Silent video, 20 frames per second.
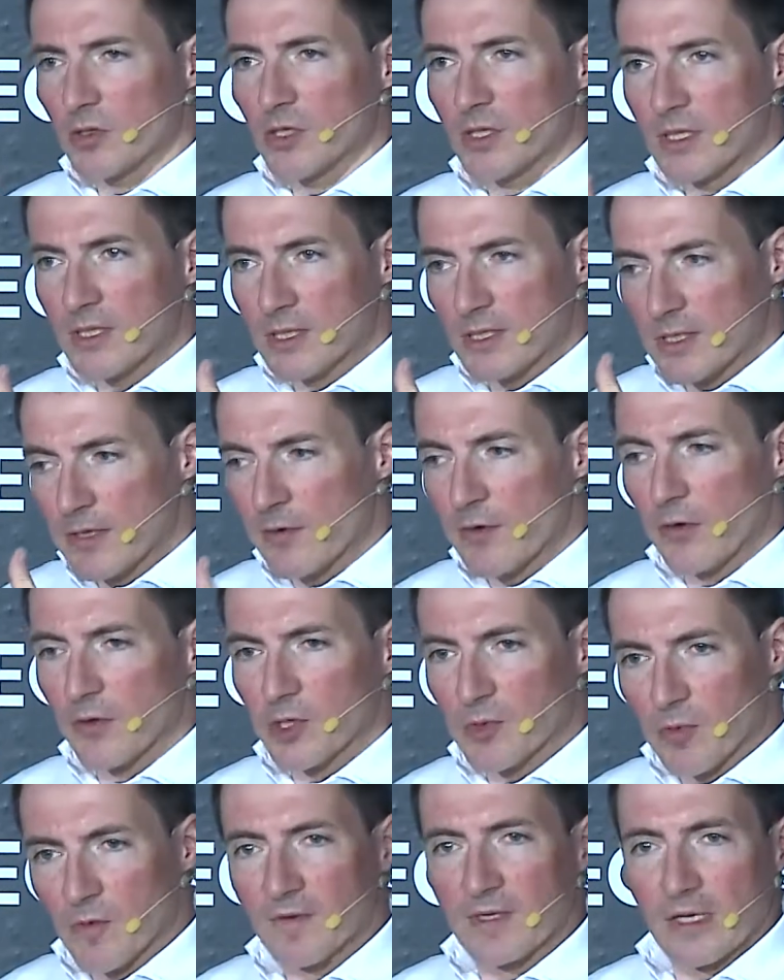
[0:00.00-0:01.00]
zero
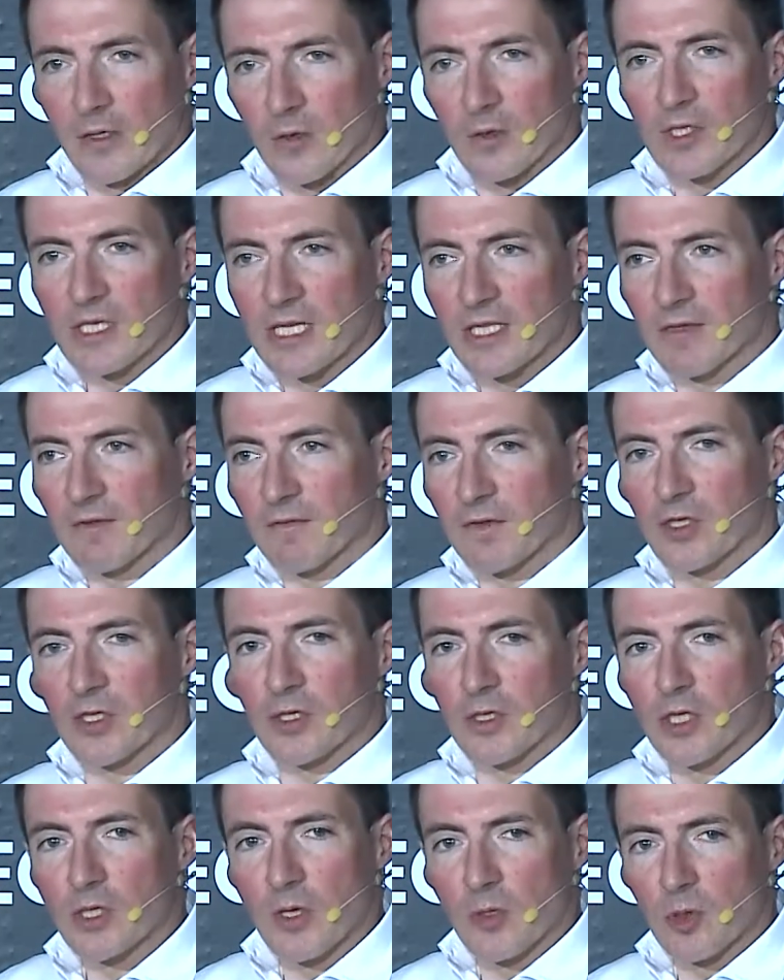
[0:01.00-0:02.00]
knowledge proof technology is
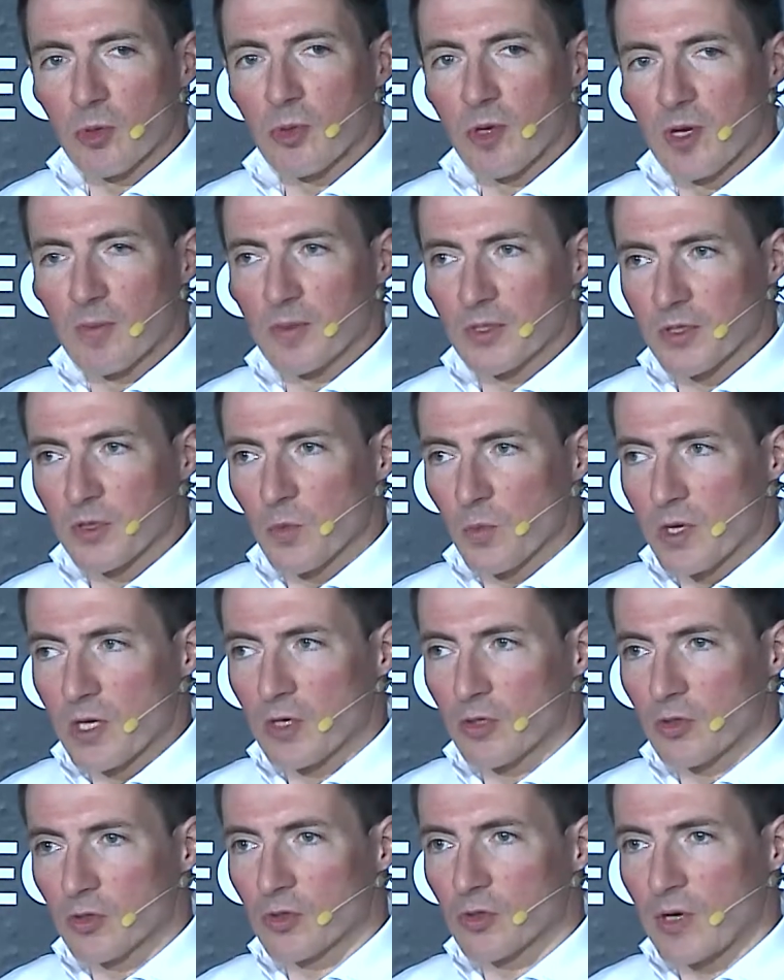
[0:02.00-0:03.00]
sufficiently general purpose that we
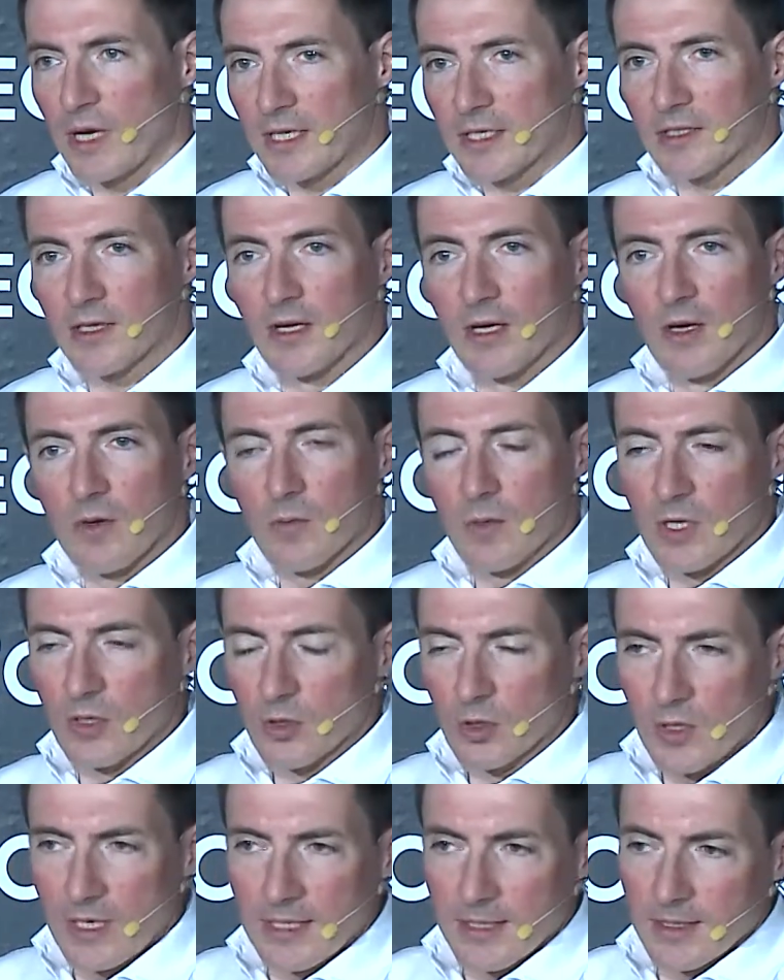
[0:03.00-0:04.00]
can
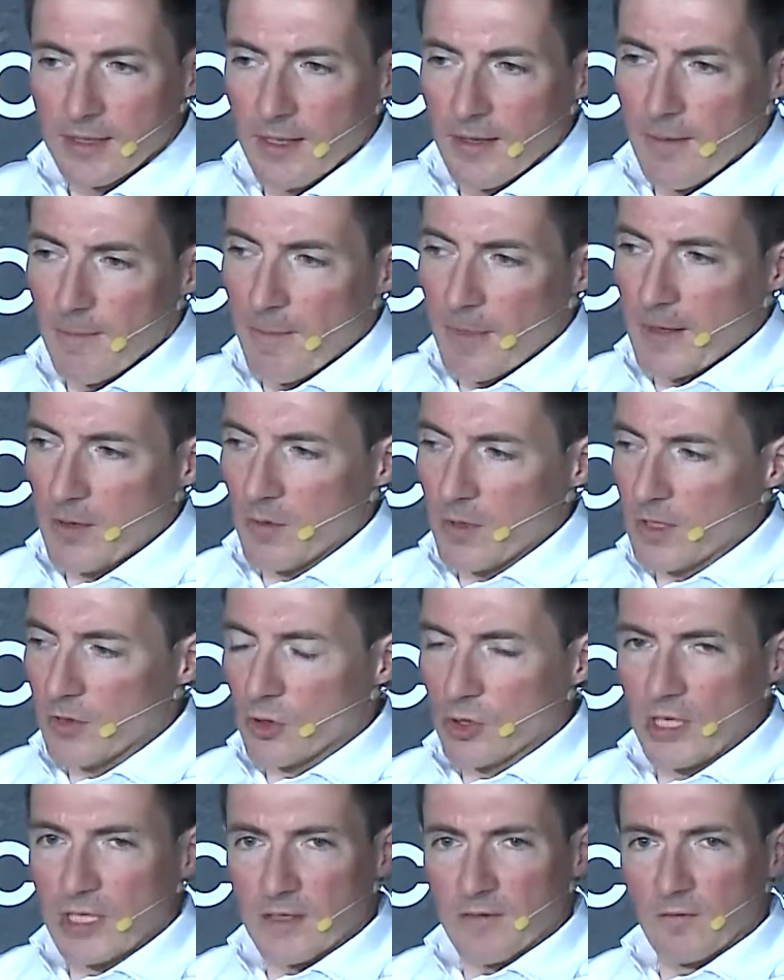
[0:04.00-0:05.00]

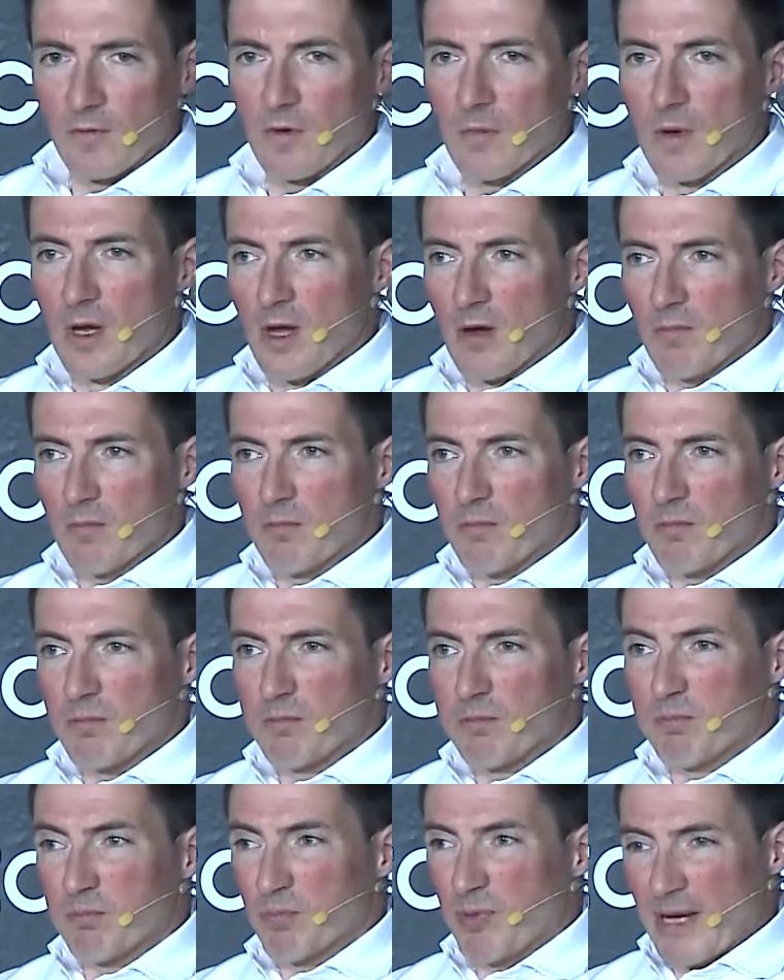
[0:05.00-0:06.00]
transform
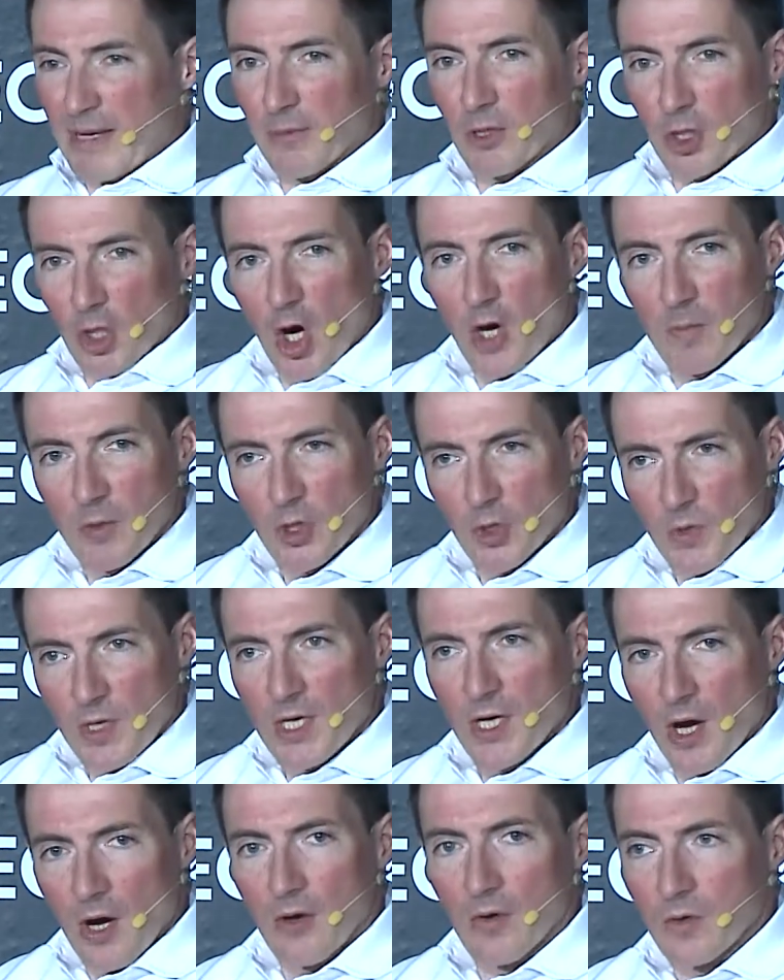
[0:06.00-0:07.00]
pretty much arbitrary
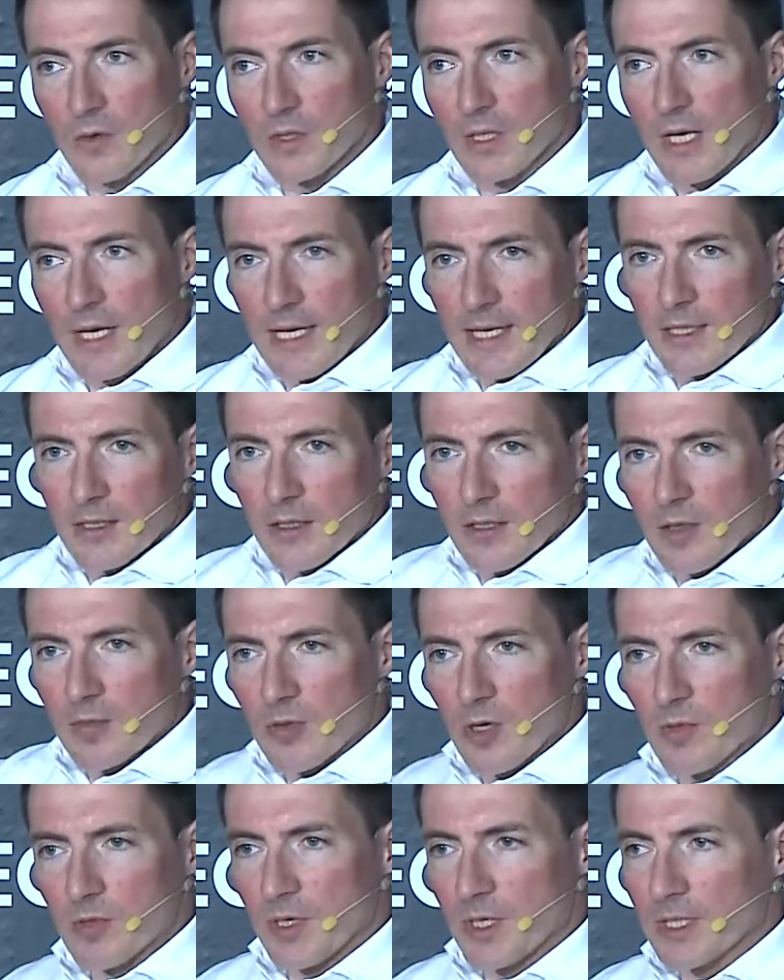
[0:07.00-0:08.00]
code into the
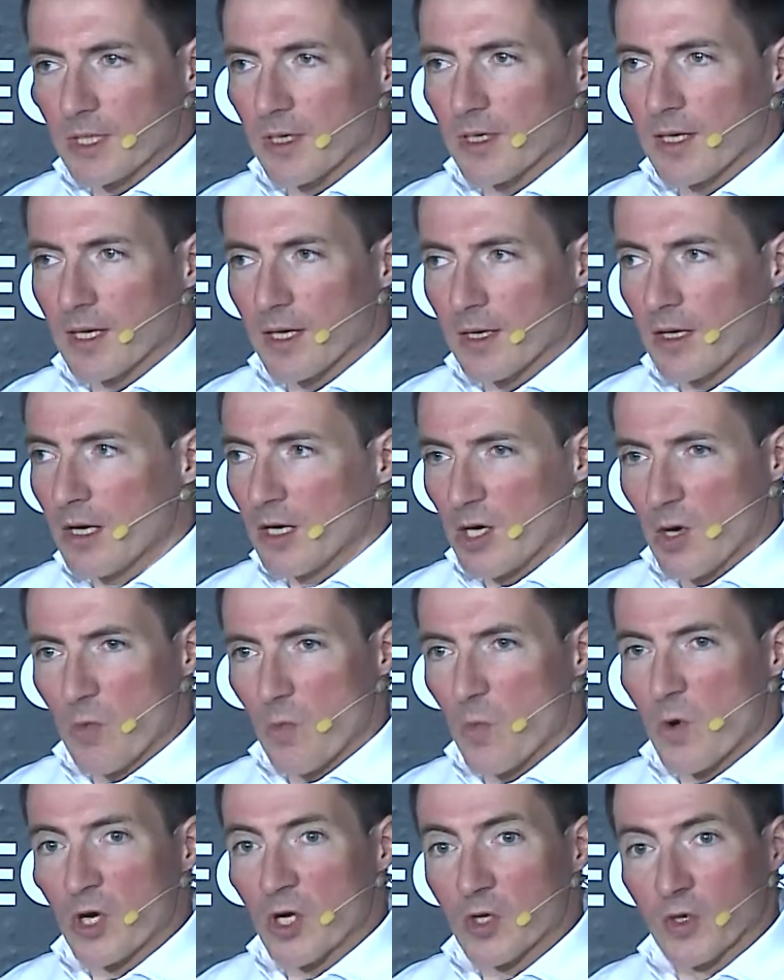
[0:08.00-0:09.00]
appropriate circuit,
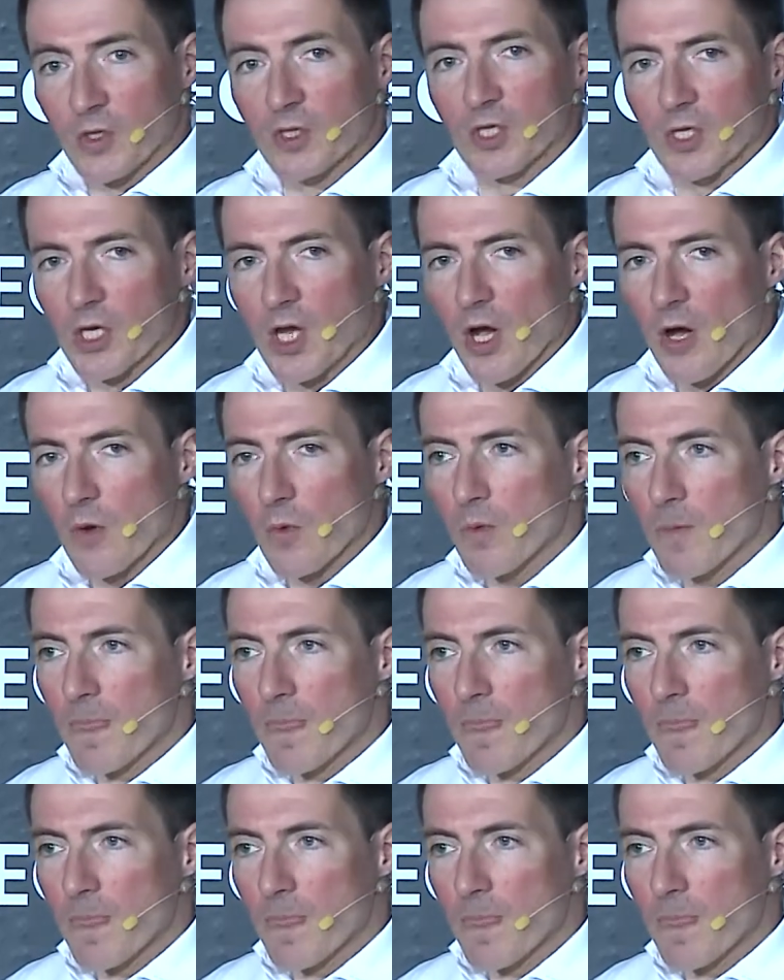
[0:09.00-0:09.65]
we're good to go.